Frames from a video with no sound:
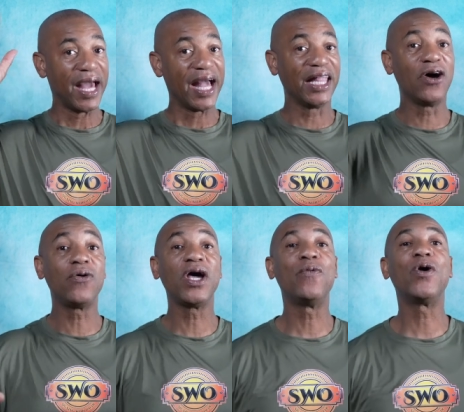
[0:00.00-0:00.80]

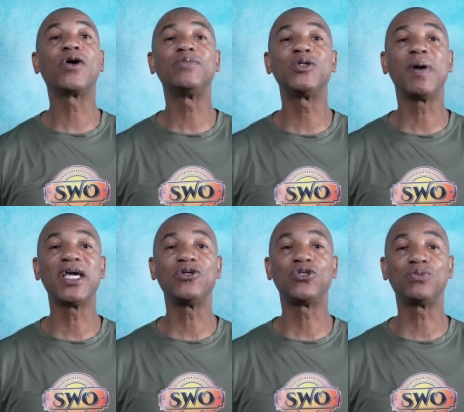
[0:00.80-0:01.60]
Hello and welcome to my
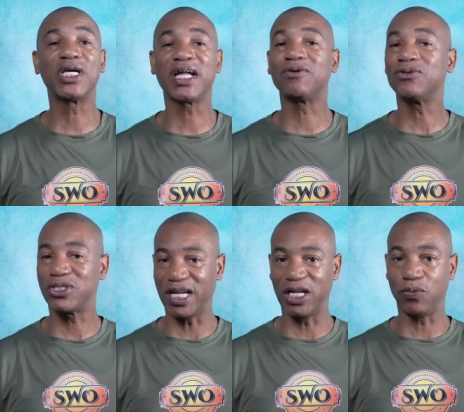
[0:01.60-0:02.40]
YouTube channel,
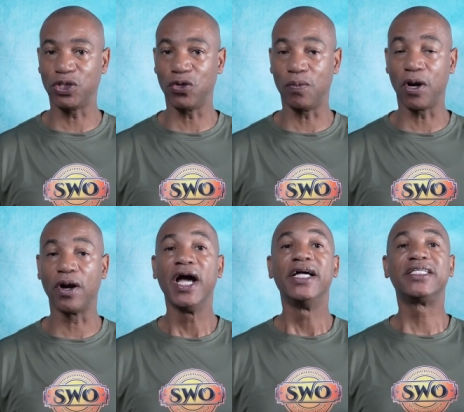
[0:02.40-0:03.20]
Signing with Omar.
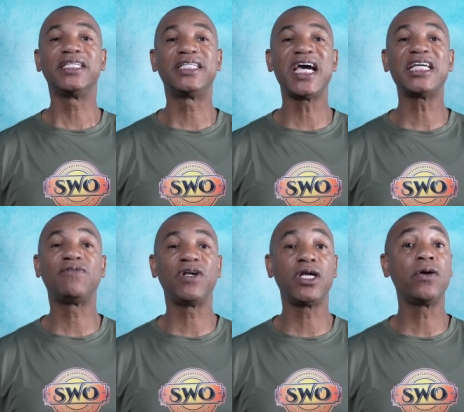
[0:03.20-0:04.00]
Today's
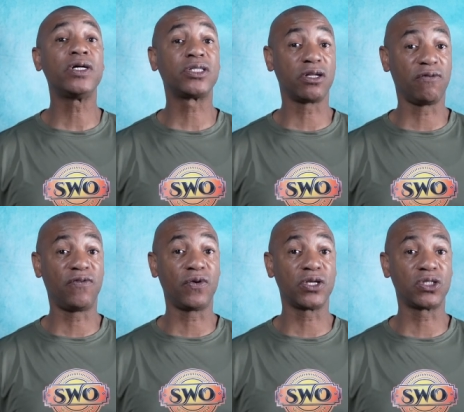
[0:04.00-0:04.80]
video is going to
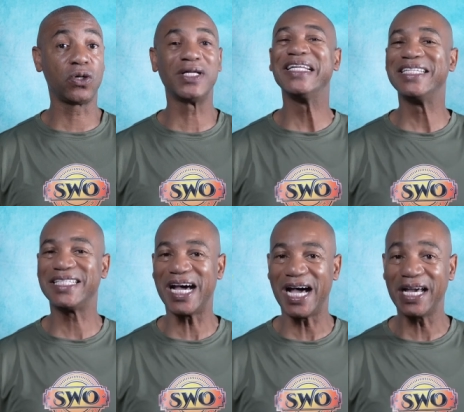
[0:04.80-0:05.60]
focus on
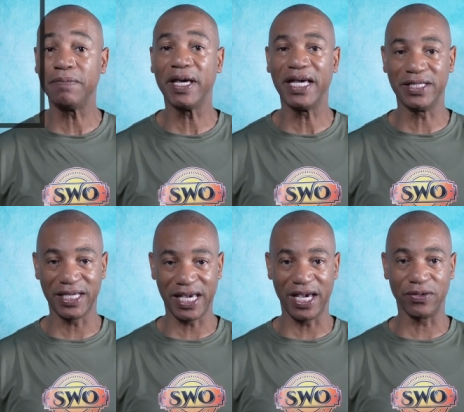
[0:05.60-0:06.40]
time
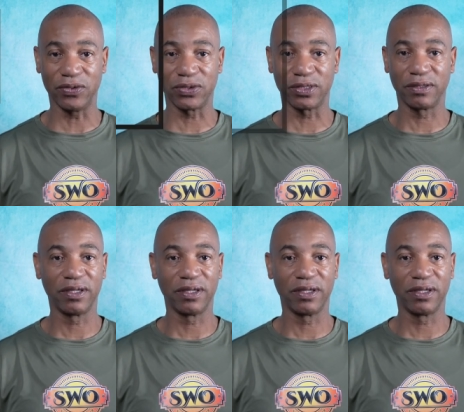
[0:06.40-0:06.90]
indicators.